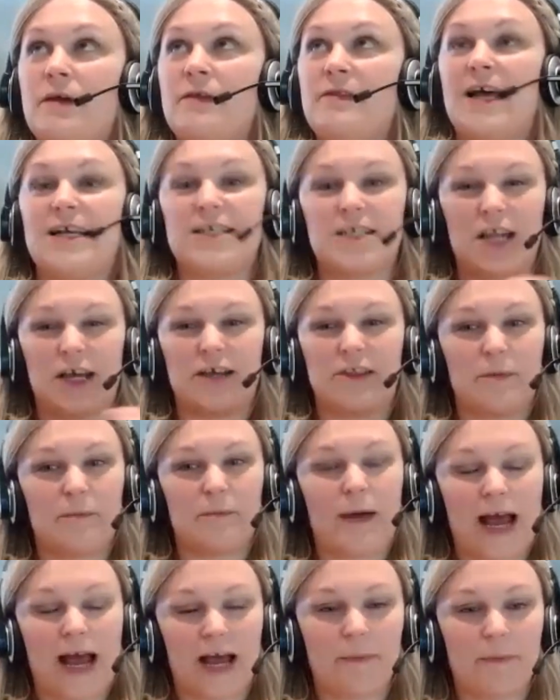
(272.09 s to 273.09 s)
that's like the
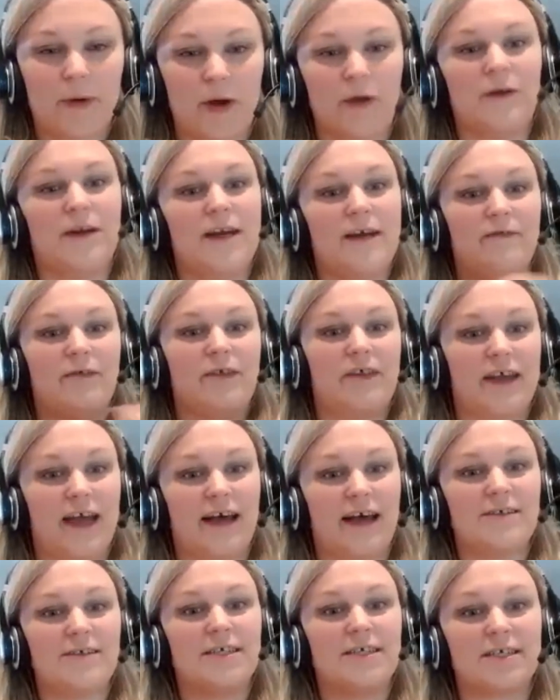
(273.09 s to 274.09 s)
backbone and everything
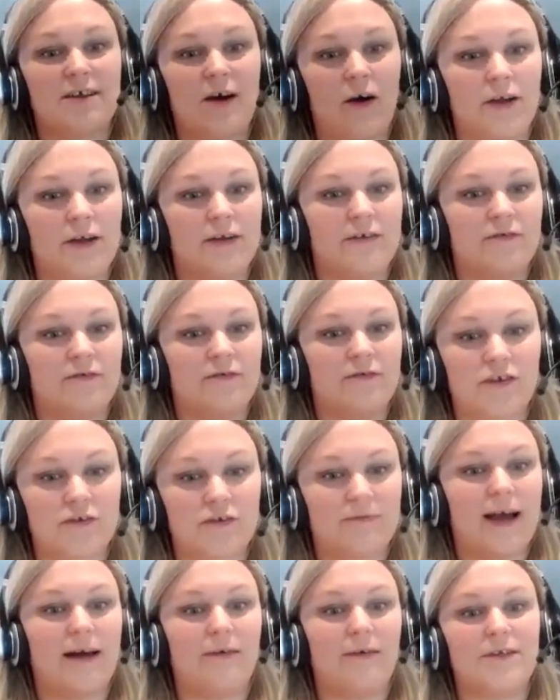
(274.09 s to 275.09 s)
else is kind of just
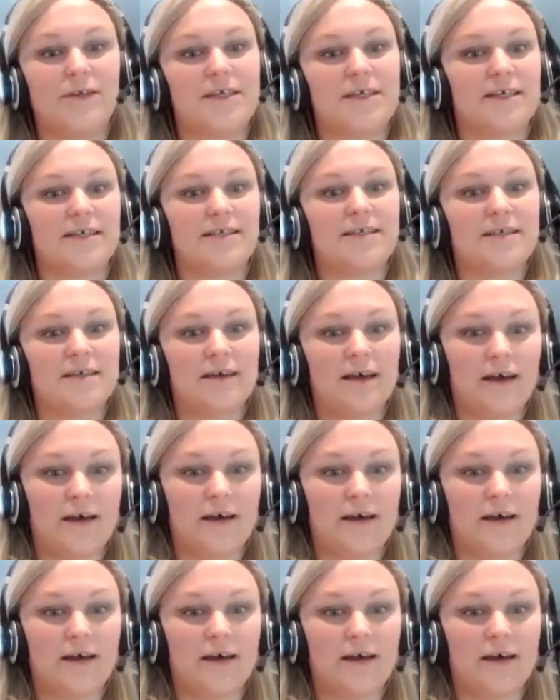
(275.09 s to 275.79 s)
around it